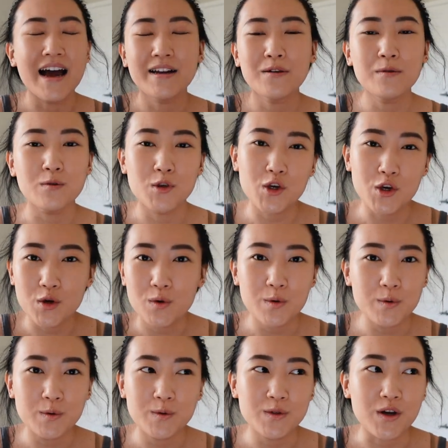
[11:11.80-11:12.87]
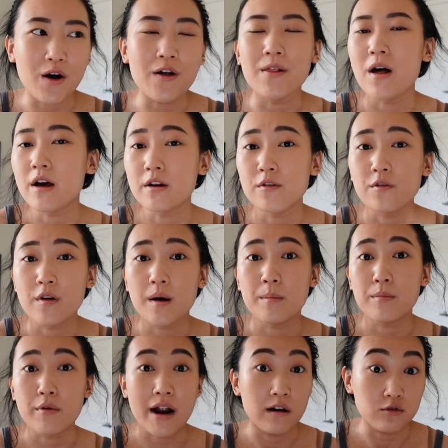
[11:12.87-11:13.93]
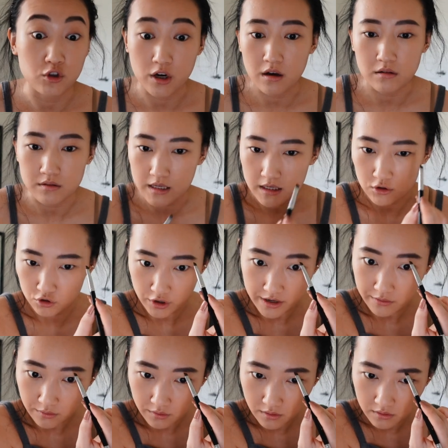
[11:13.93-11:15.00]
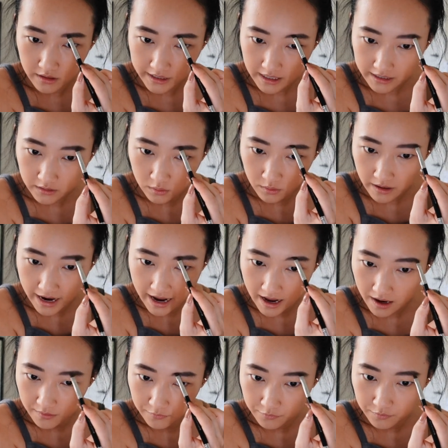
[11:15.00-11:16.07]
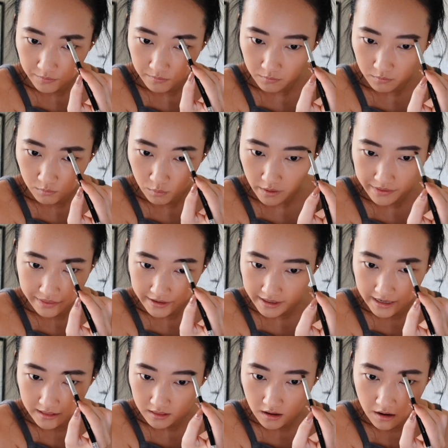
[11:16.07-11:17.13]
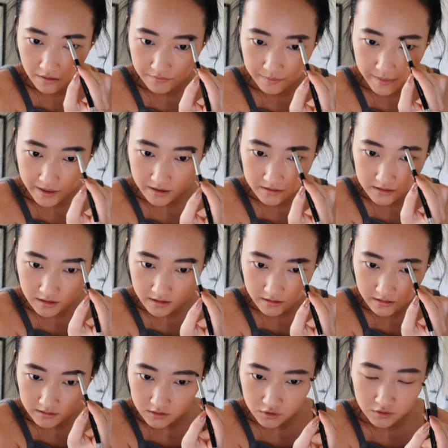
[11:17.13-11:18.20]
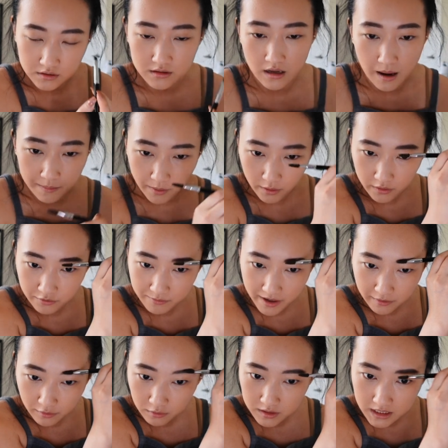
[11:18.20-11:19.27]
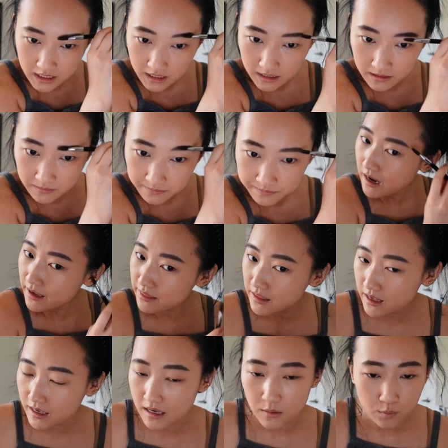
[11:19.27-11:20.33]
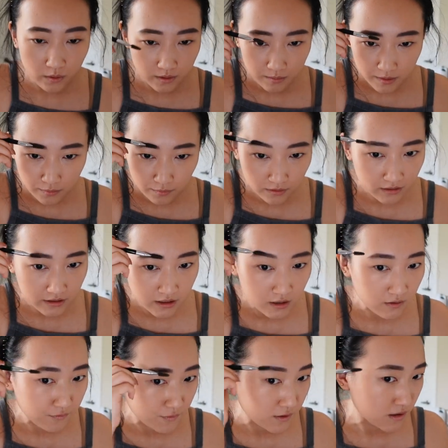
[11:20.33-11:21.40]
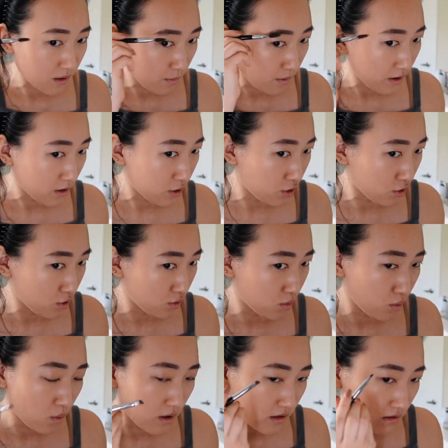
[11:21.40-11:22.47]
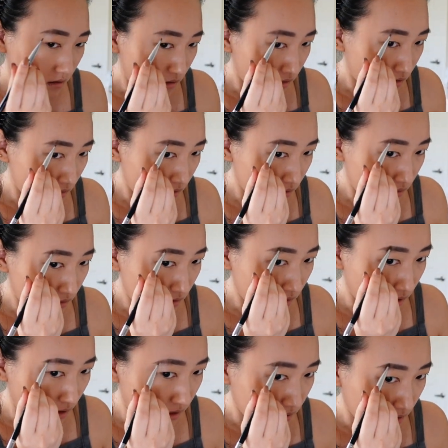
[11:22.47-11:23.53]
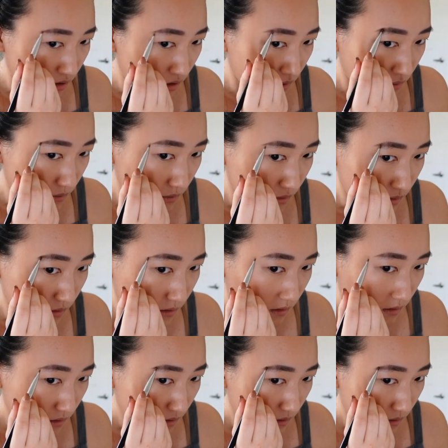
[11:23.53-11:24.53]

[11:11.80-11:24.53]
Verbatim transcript: I don't use a lot of brow gels in general. Like I don't have one that I love because it's just not part of my routine. I think it would be really good for someone who does use